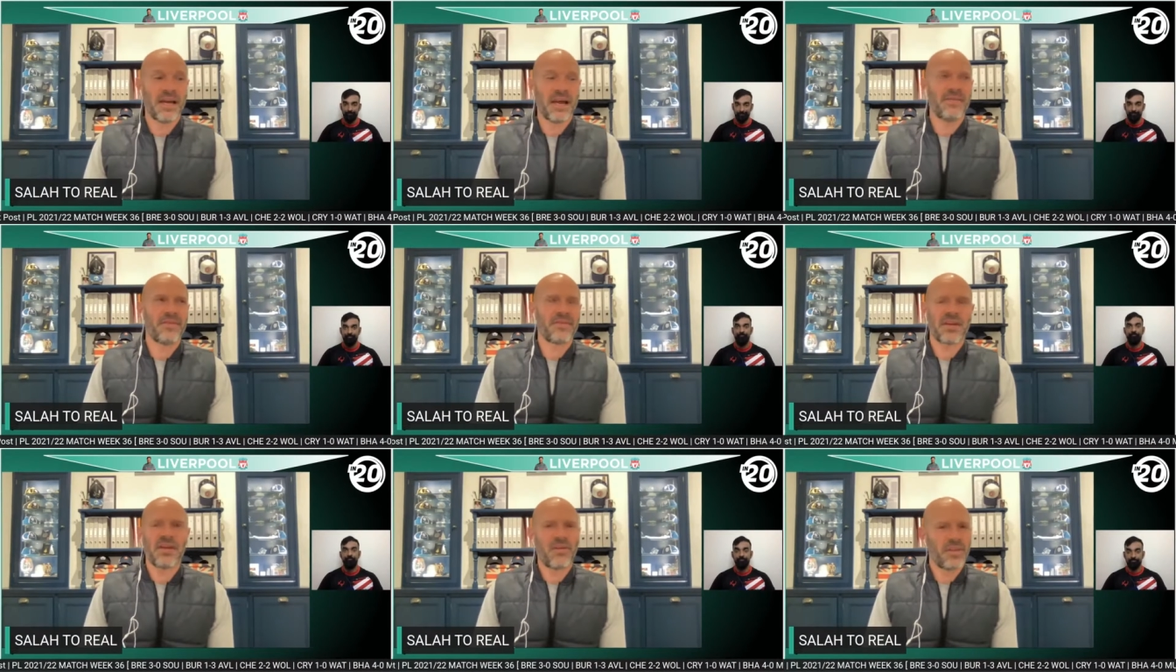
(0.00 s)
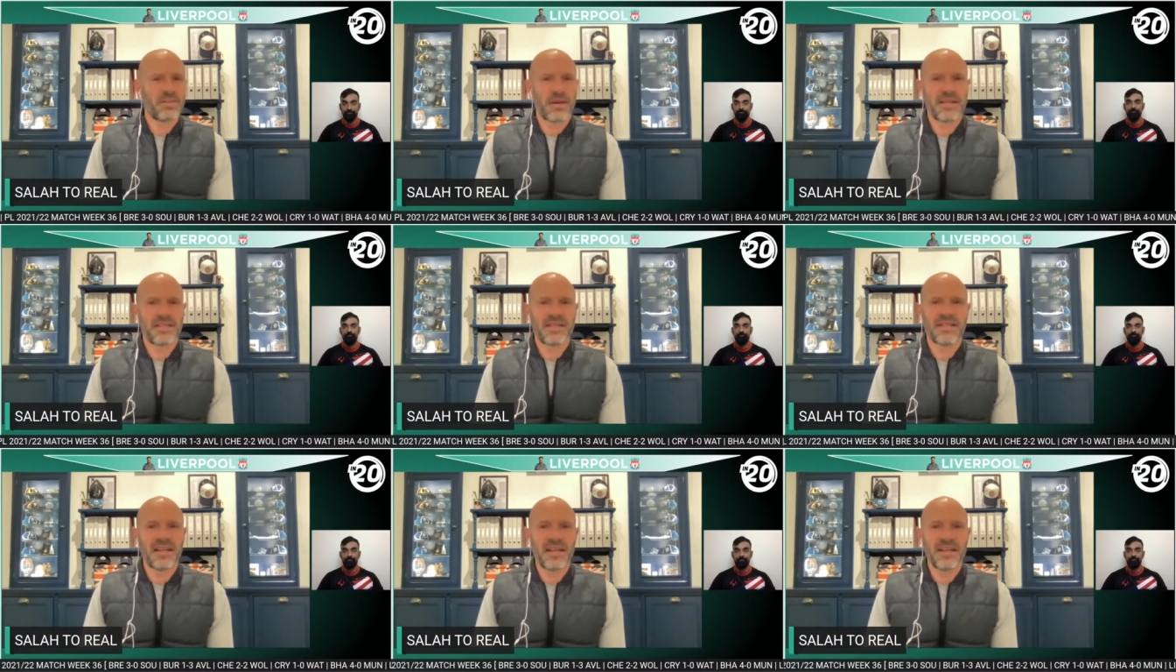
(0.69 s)
And a lot of these players
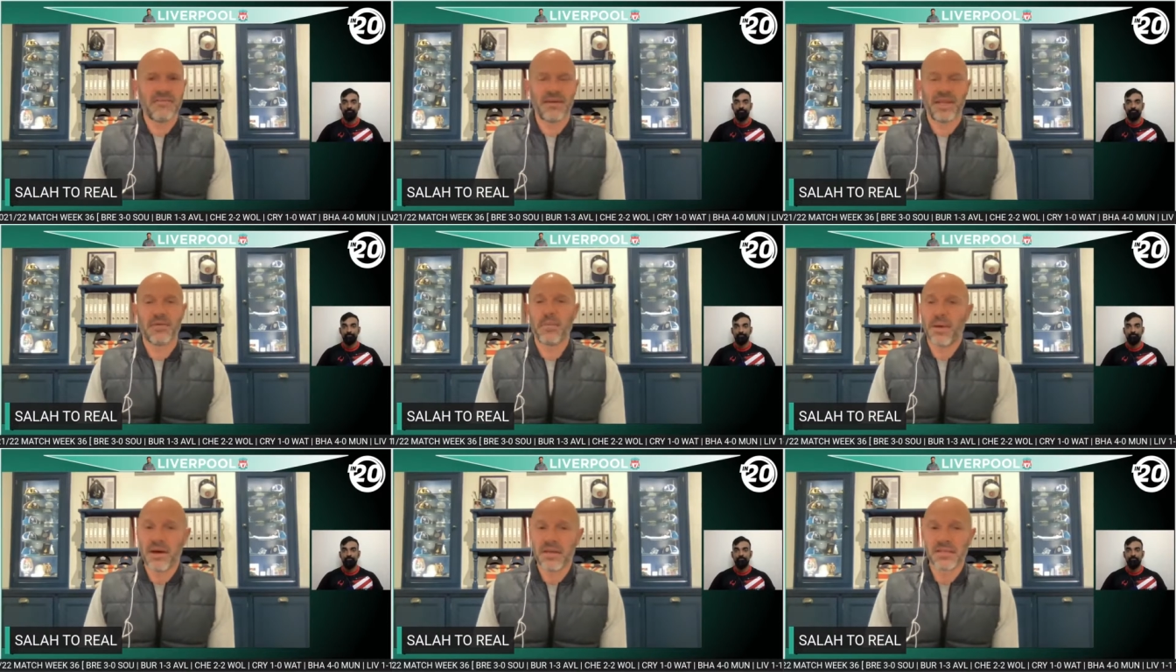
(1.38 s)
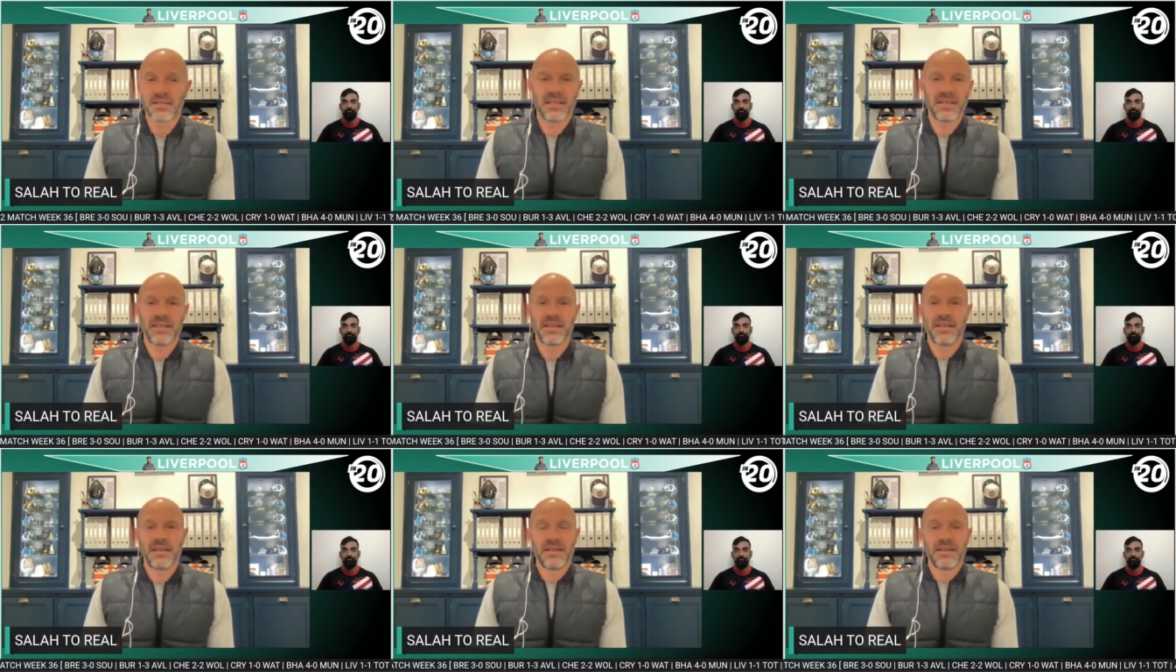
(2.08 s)
didn't leave when they were past it;
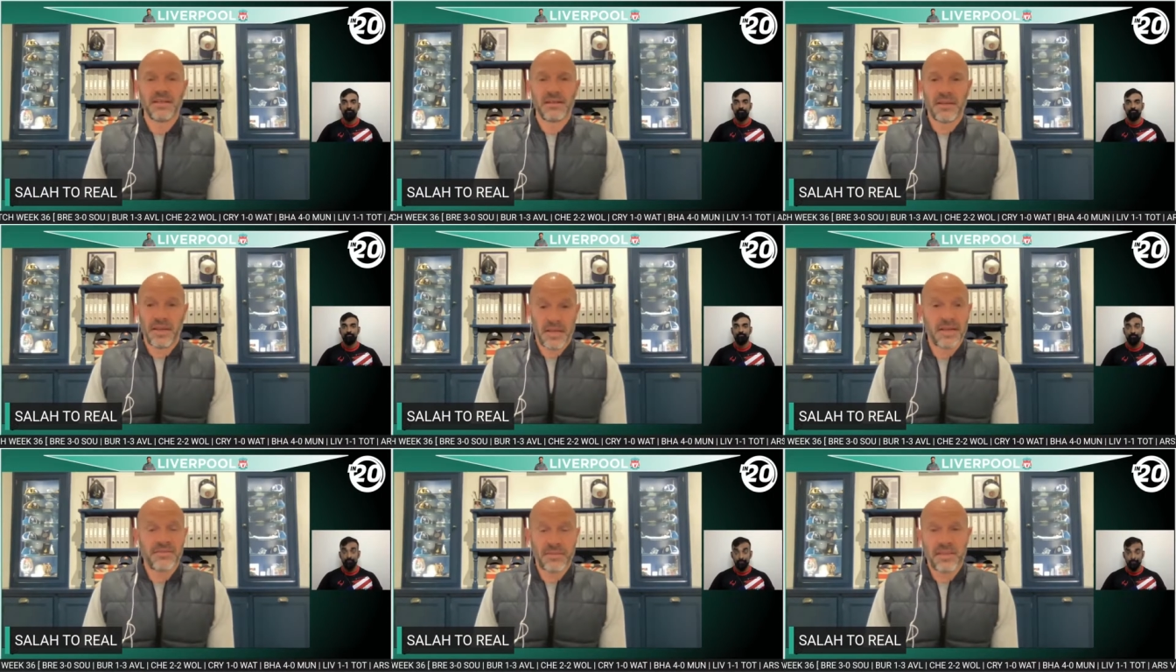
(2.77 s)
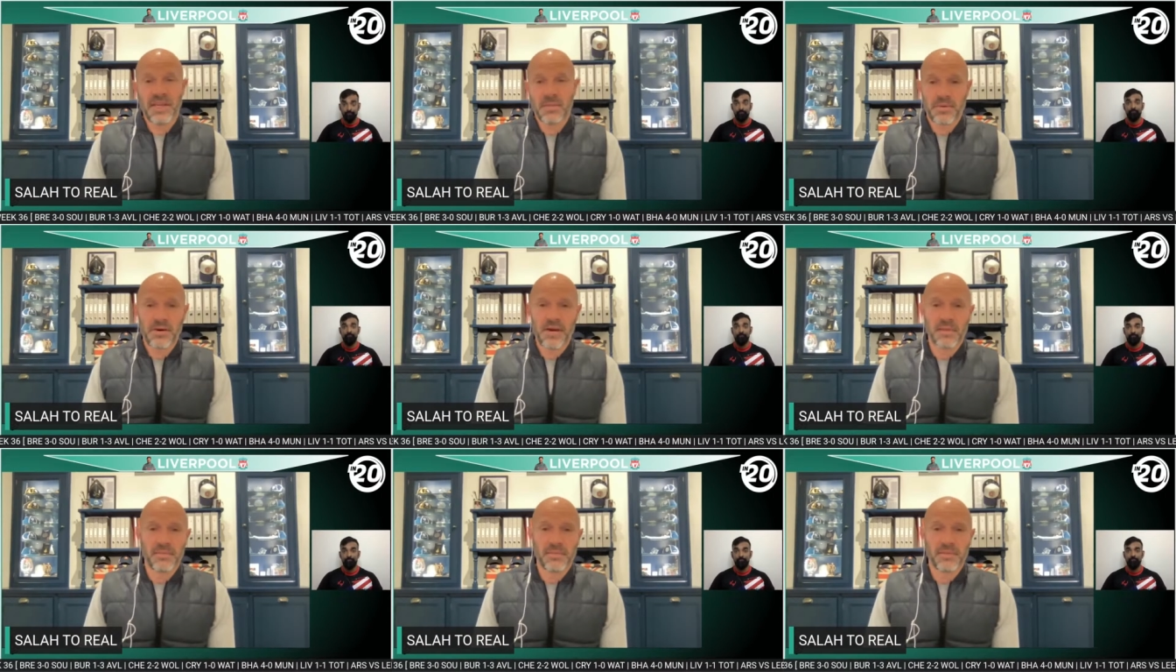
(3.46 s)
they left in their
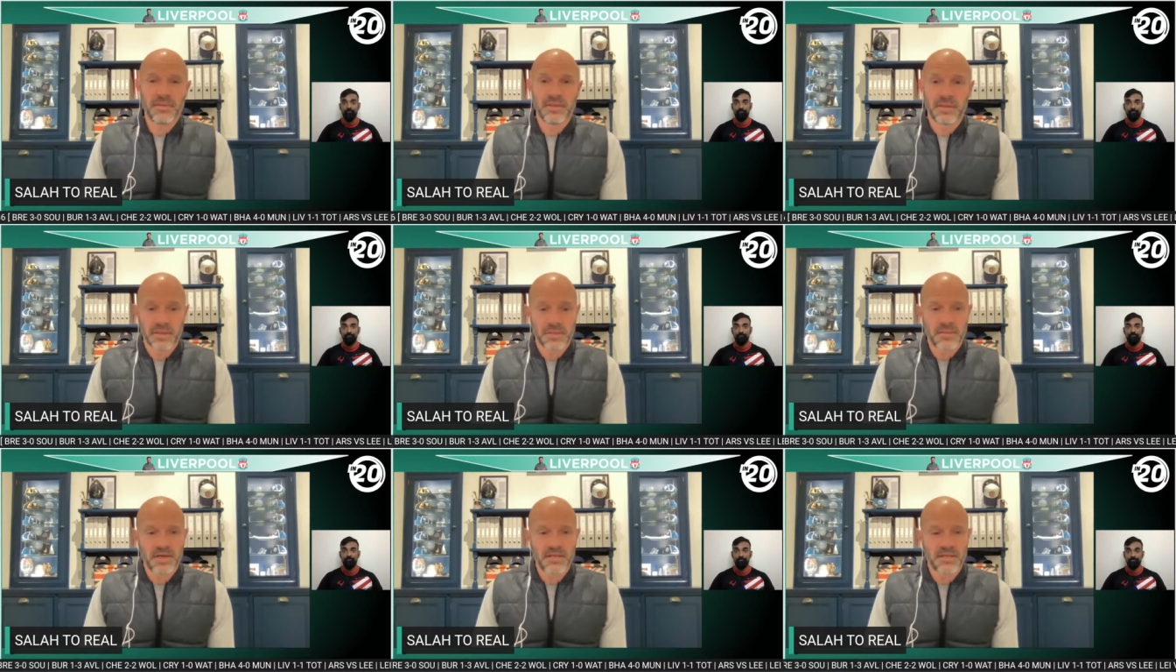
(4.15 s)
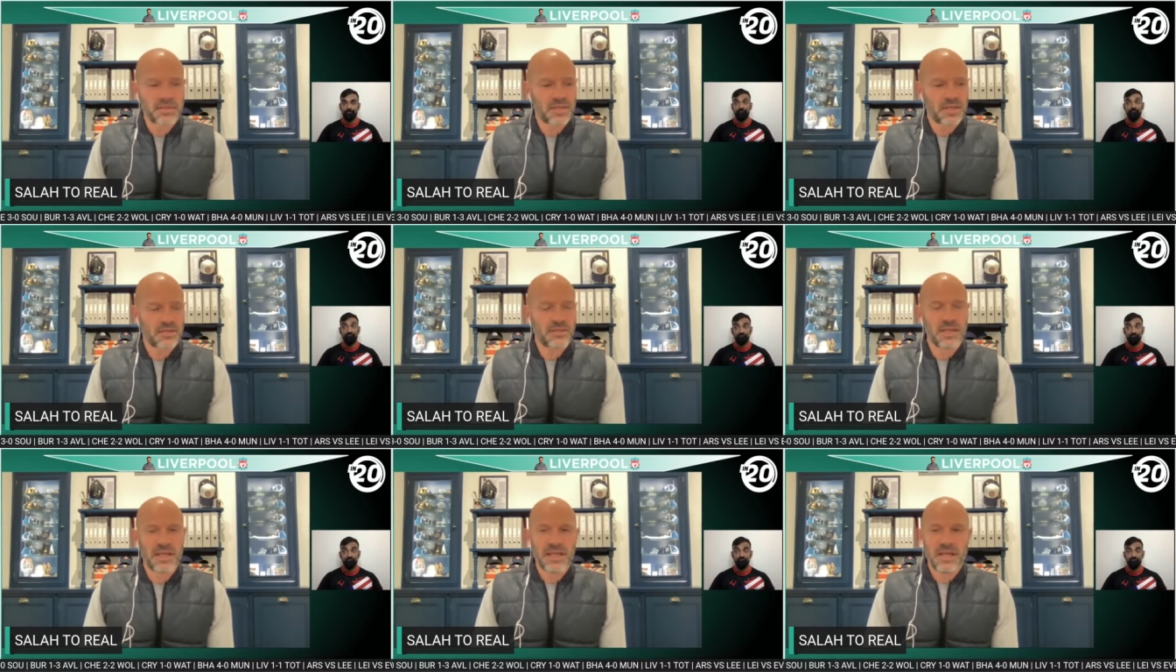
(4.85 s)
prime as well.
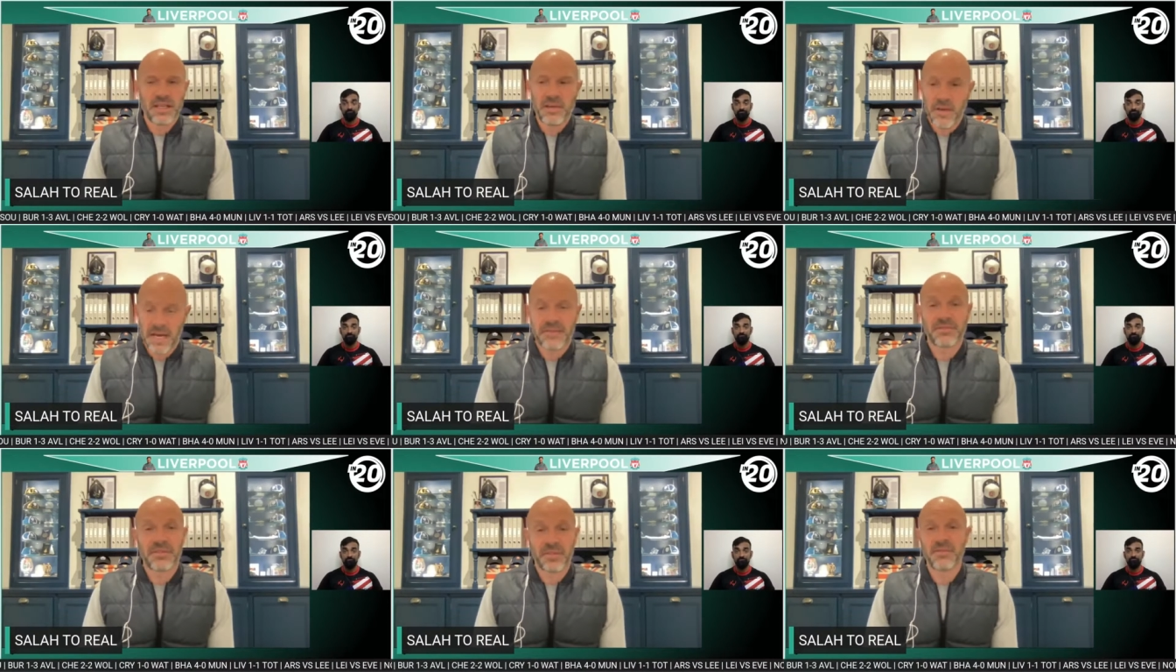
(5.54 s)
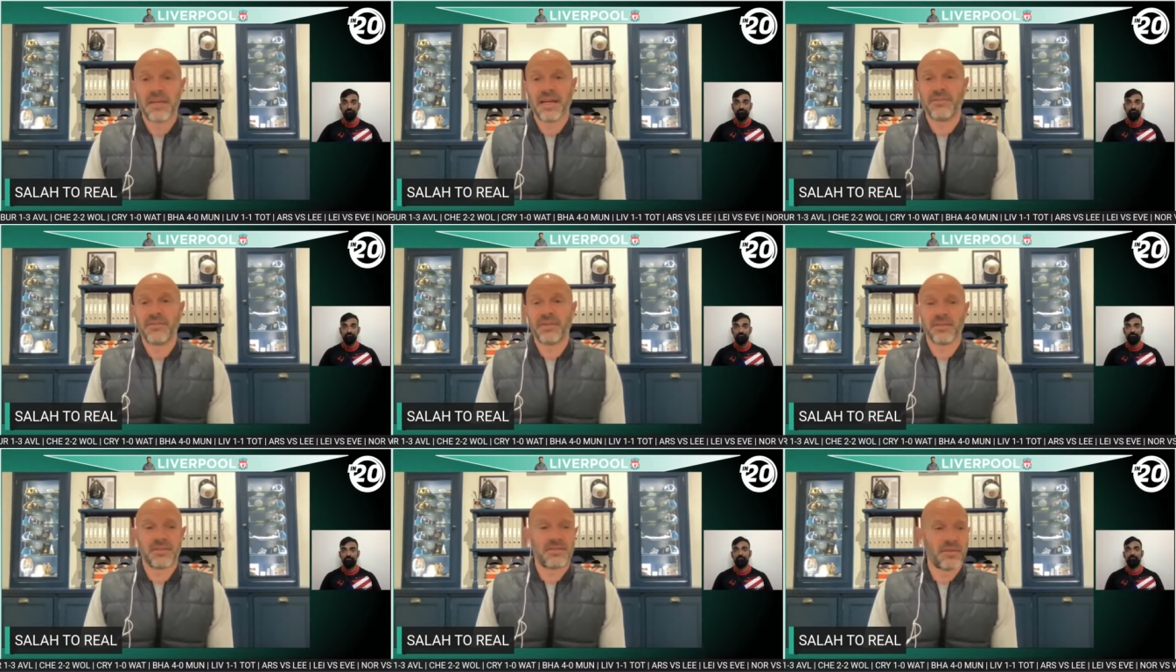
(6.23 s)
So you have to do that
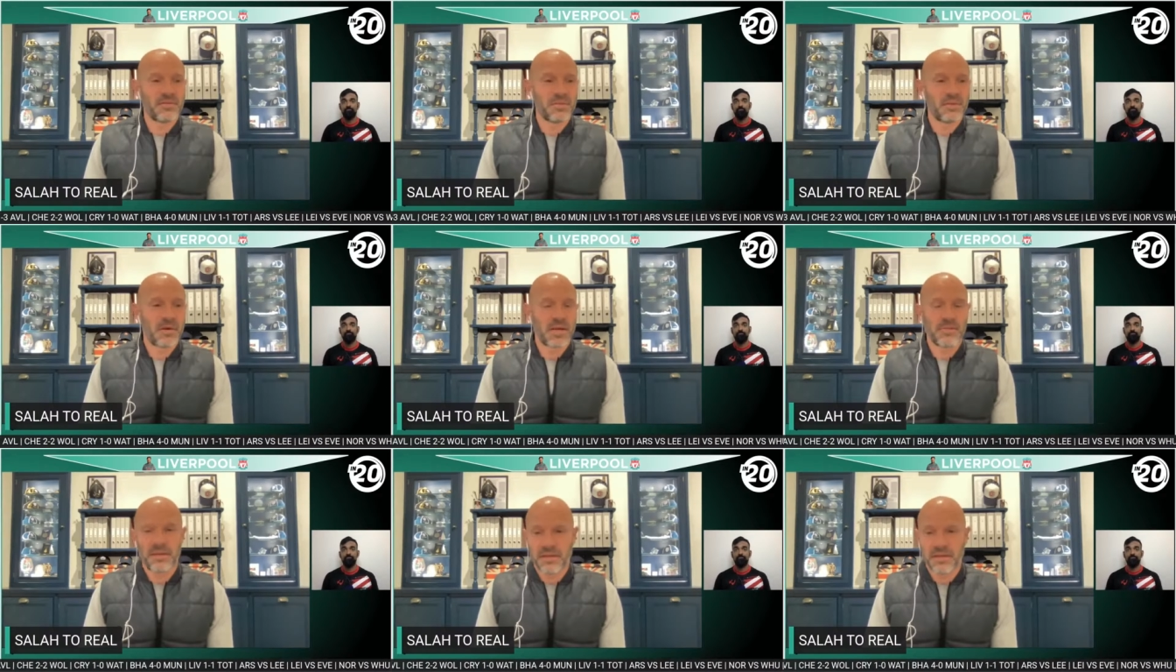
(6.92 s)
as a football club.